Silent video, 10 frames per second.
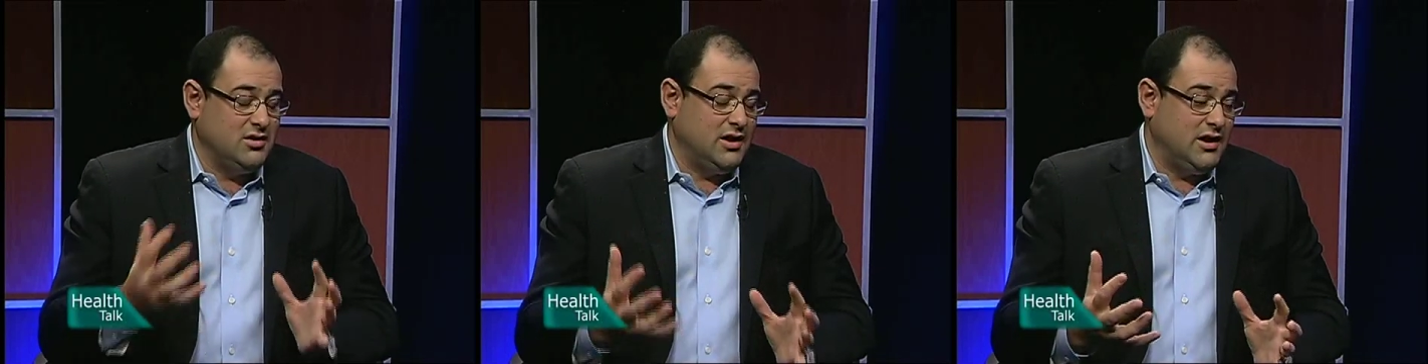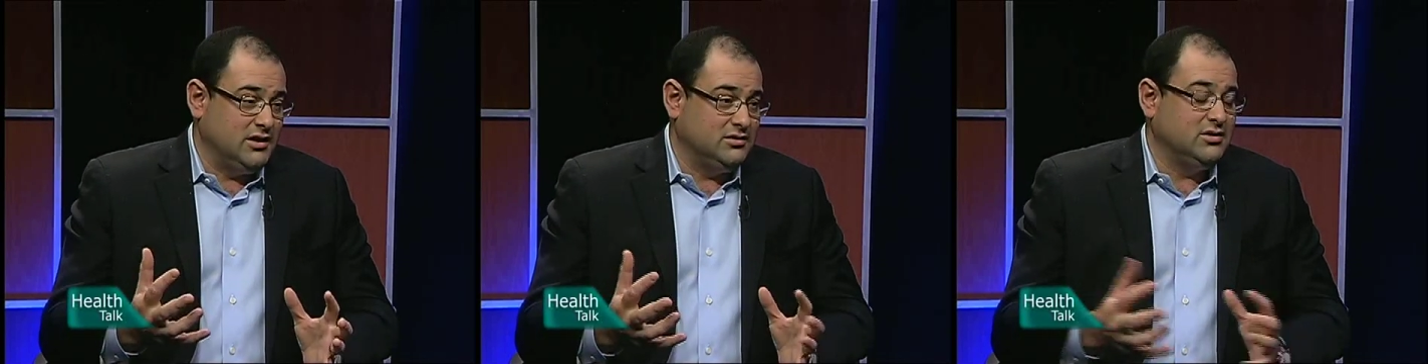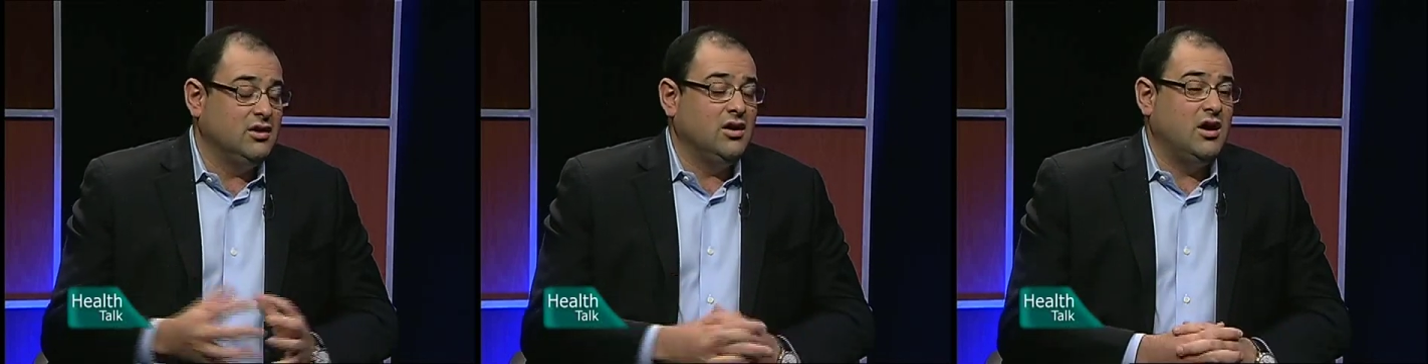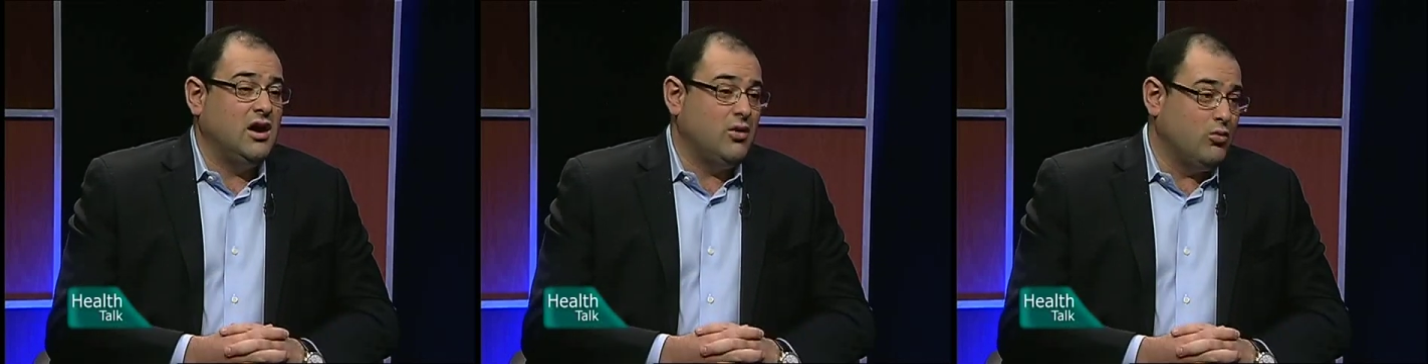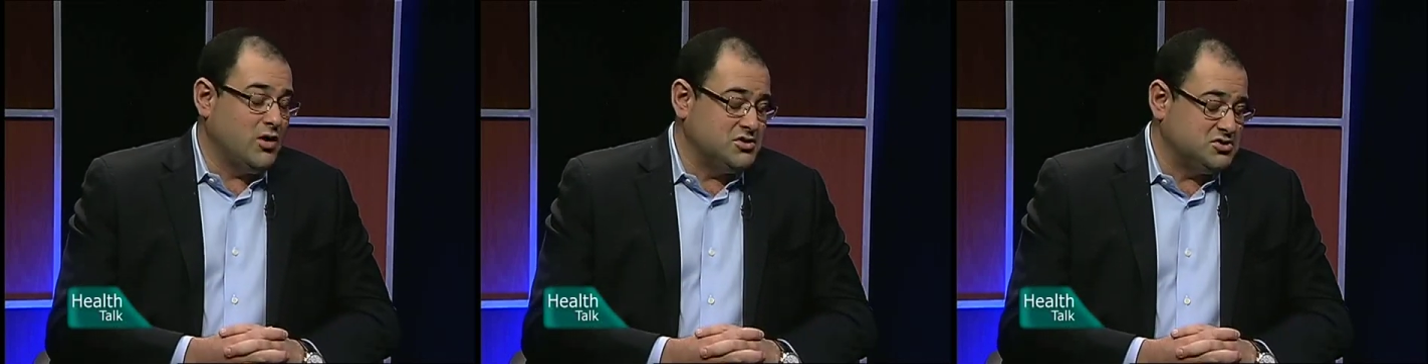and
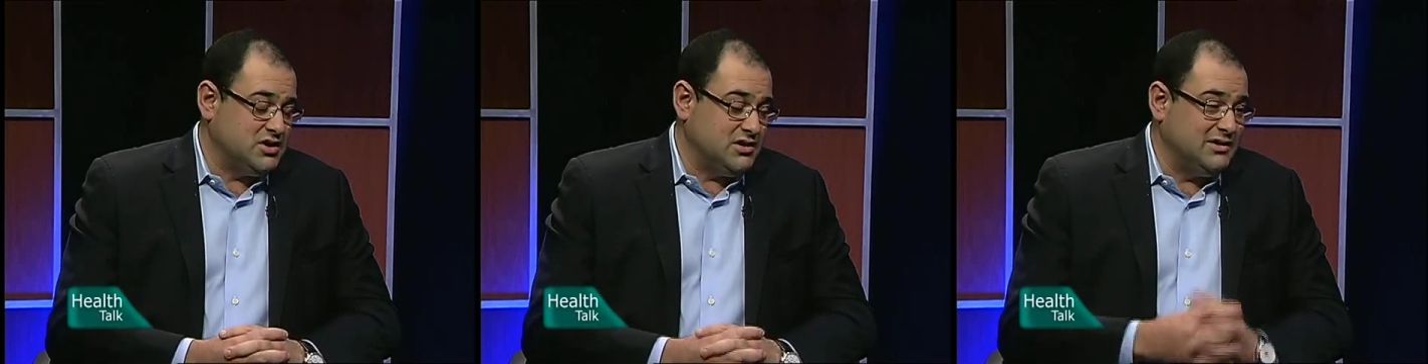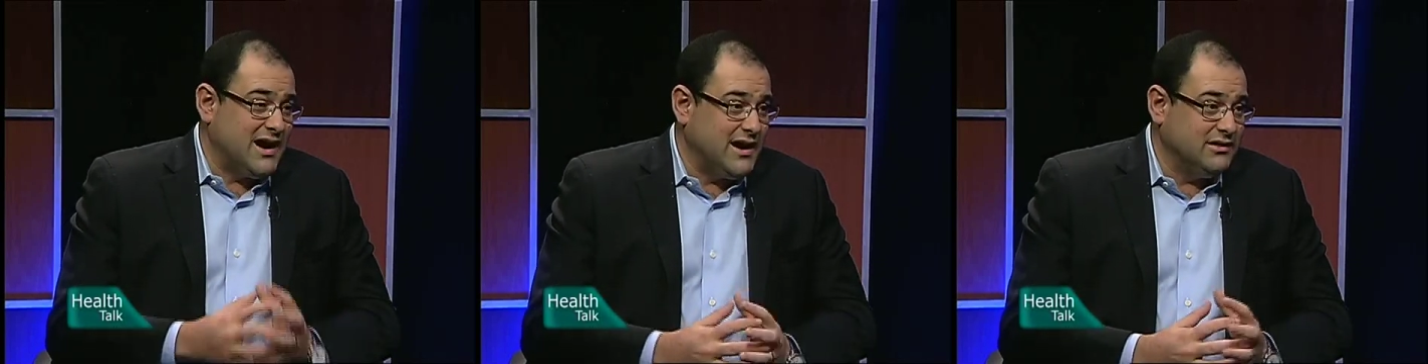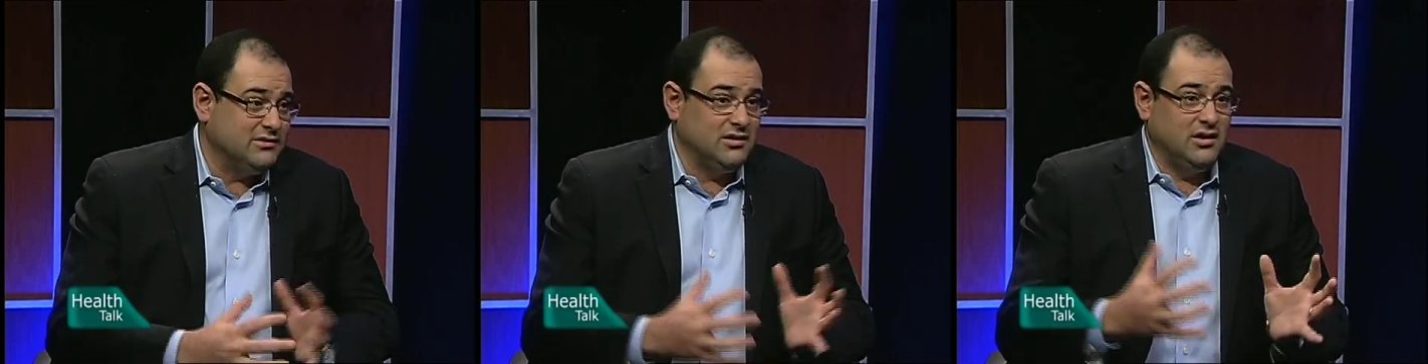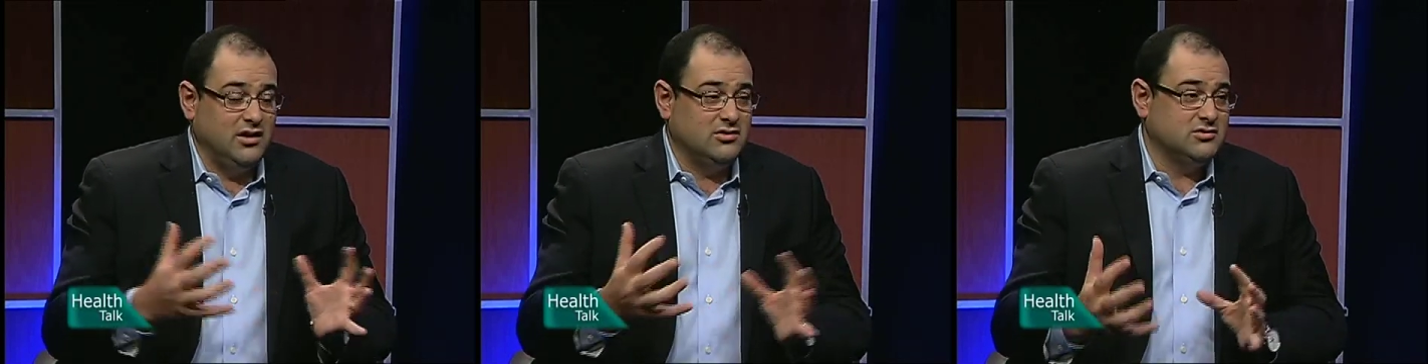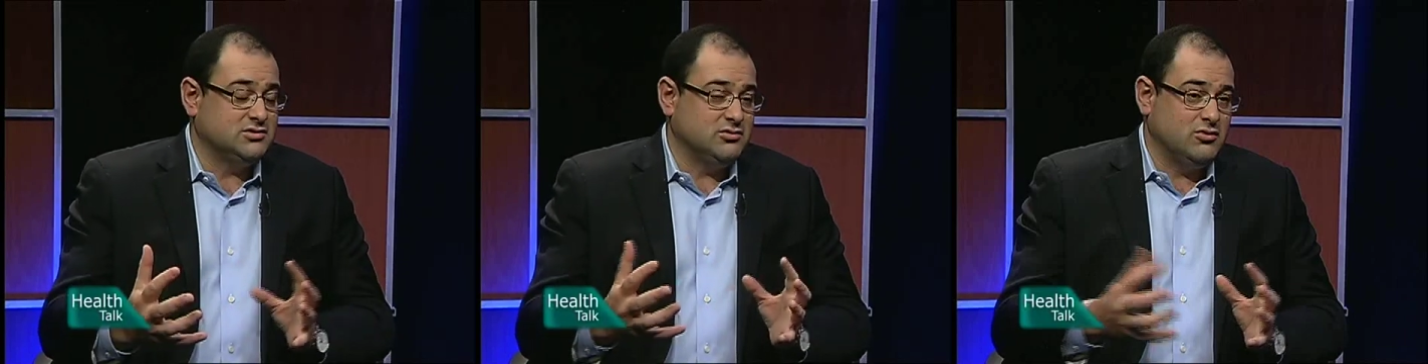watch their diet and
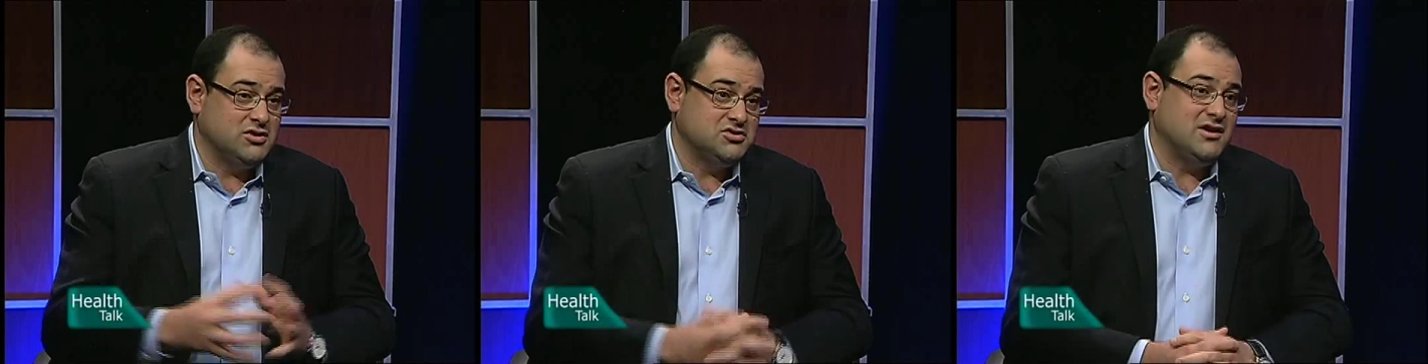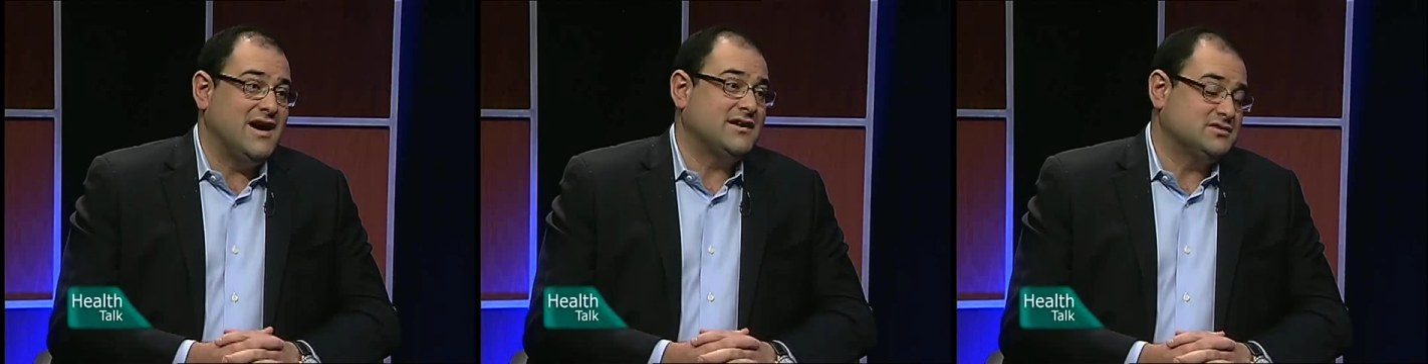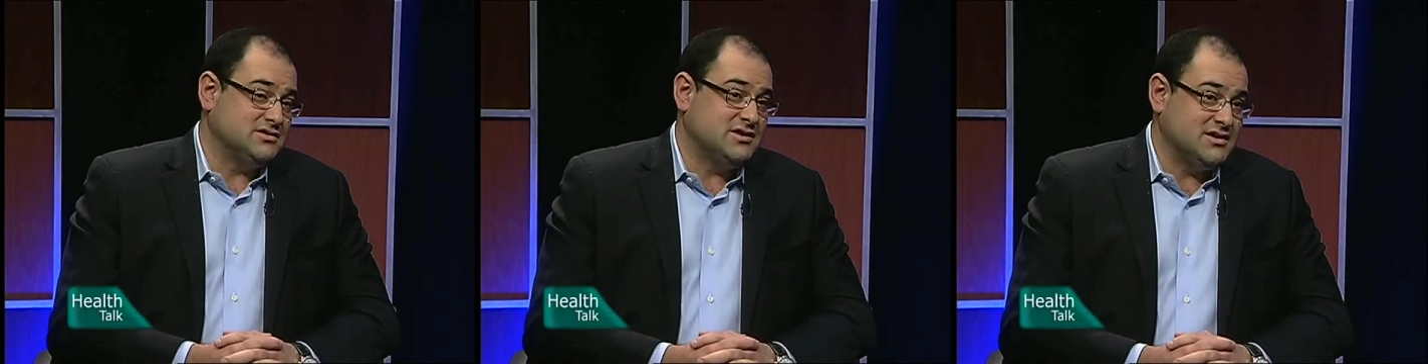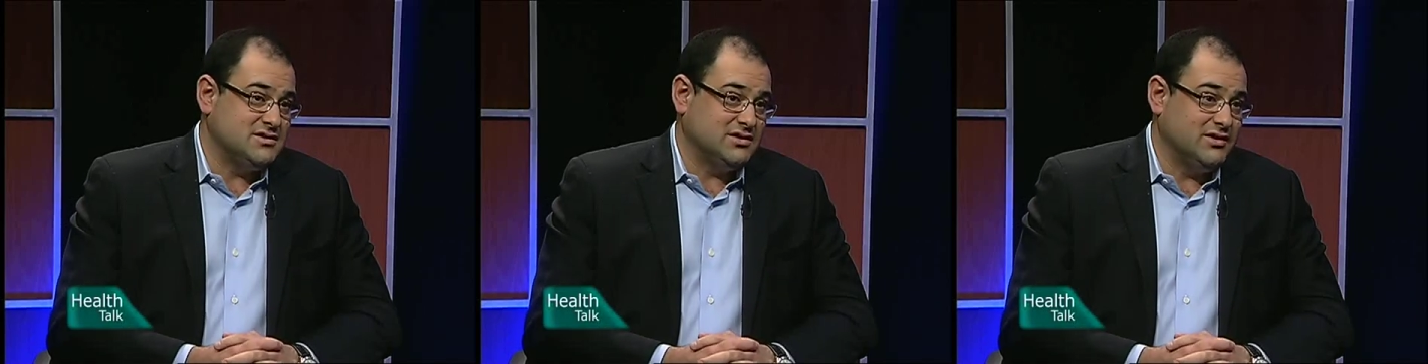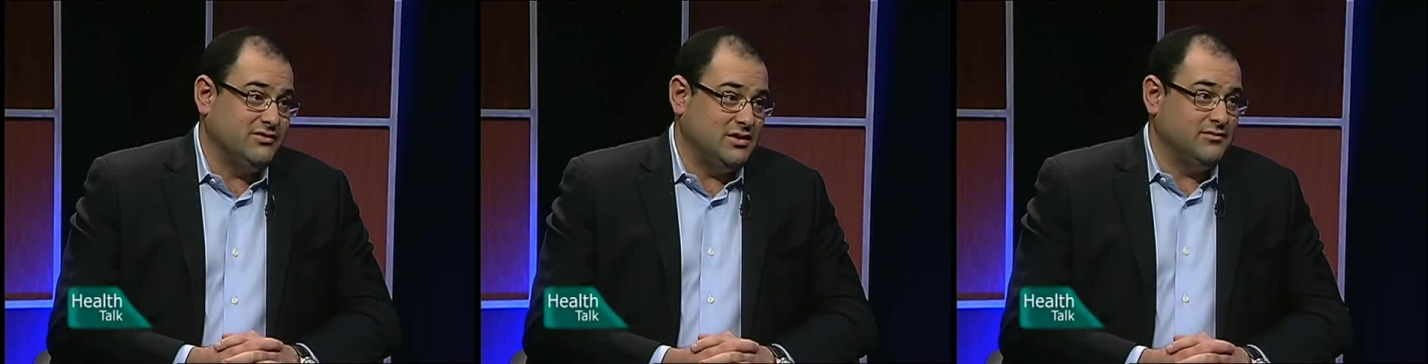also watch the exercise
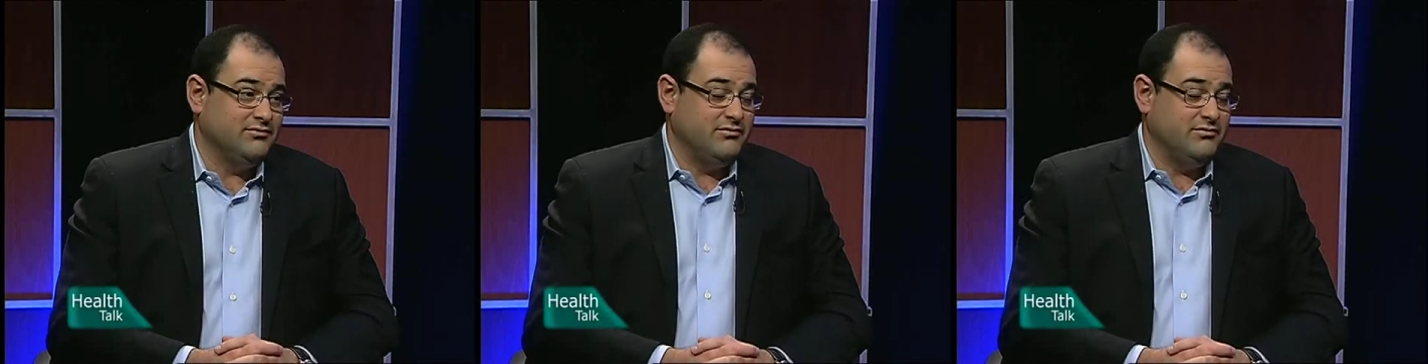activity.